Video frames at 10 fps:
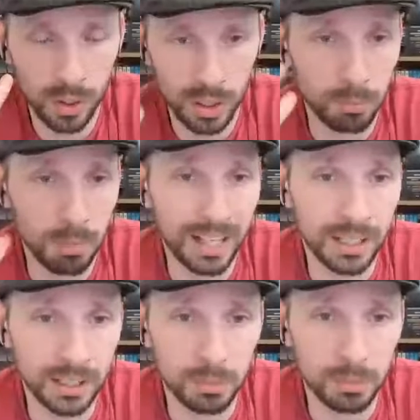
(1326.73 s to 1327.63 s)

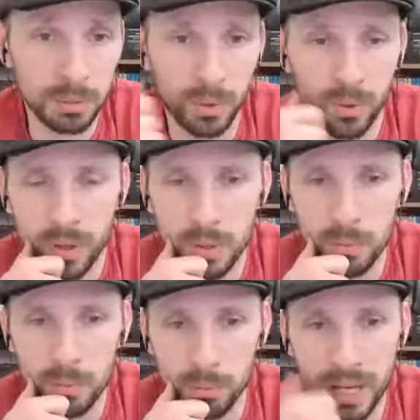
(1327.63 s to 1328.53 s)
compelling to people that
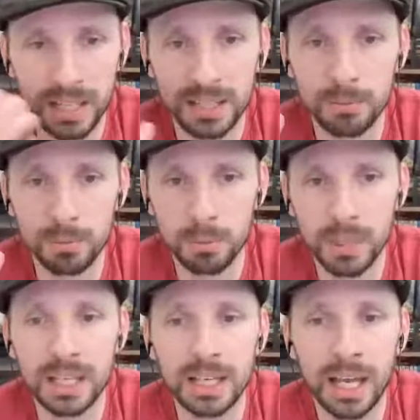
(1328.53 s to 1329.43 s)
people begged them to
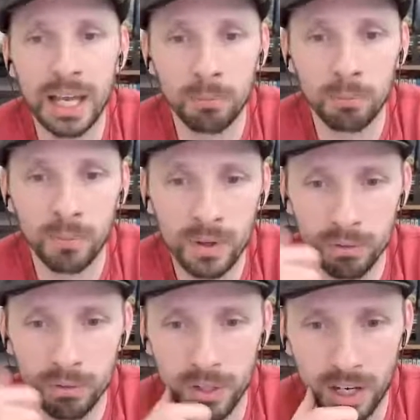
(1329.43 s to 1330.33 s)
make a game
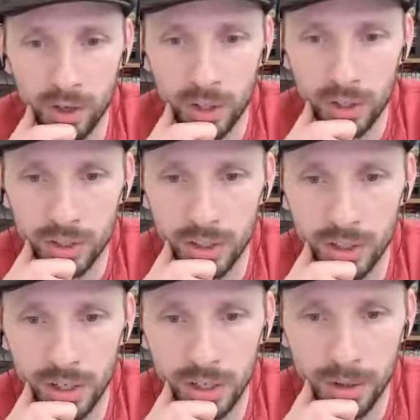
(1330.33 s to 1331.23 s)
for the character
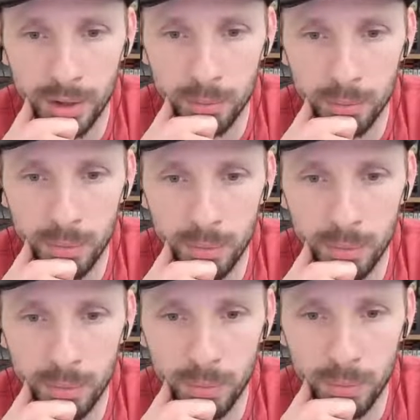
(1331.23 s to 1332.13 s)
and begged
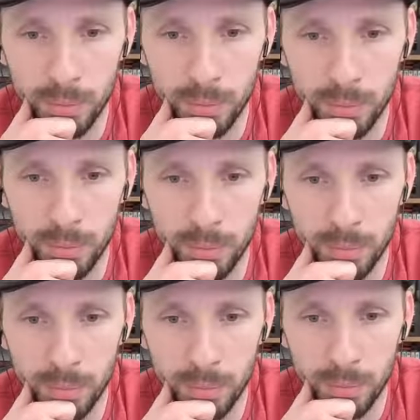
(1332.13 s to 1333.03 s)
them to build a
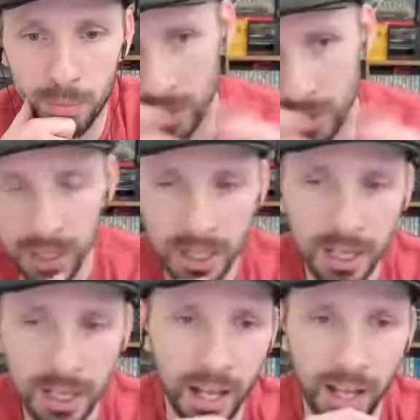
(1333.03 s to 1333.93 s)
wider story.
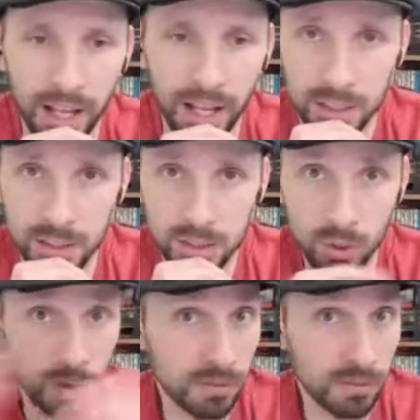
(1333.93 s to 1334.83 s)
And
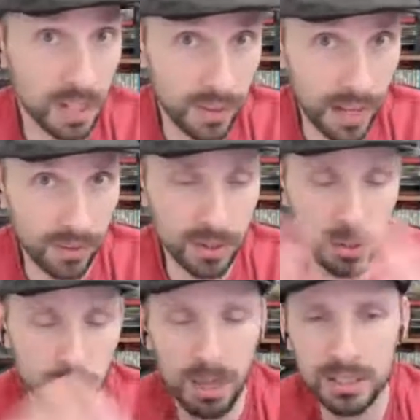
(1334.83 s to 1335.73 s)
so they've done that.
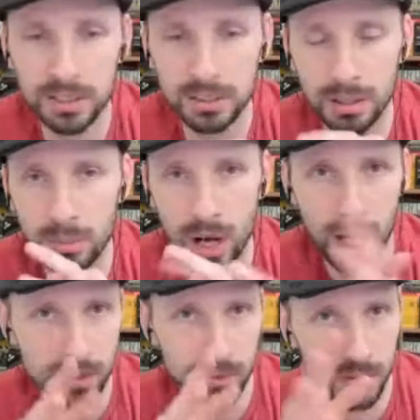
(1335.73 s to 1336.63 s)
There's been some
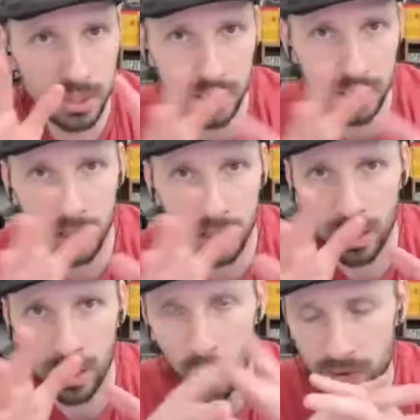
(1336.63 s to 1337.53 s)
controversy
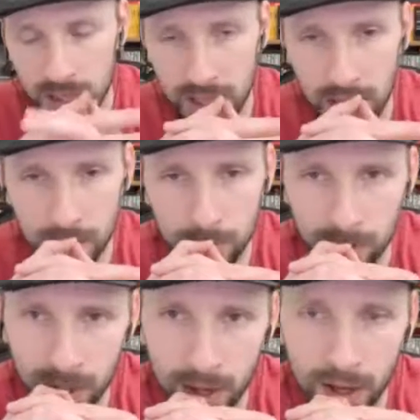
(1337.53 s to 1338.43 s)
over the game.
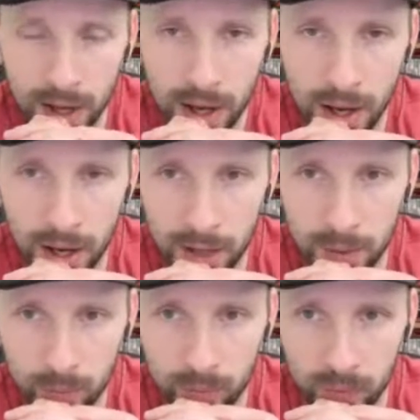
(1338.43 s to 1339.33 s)

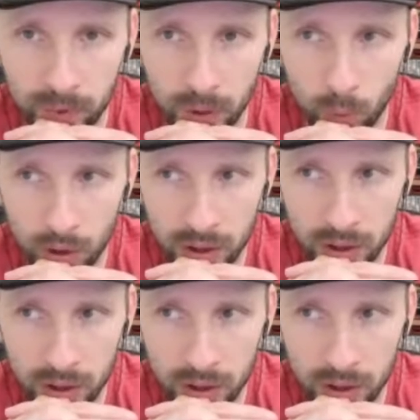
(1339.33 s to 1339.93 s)
One of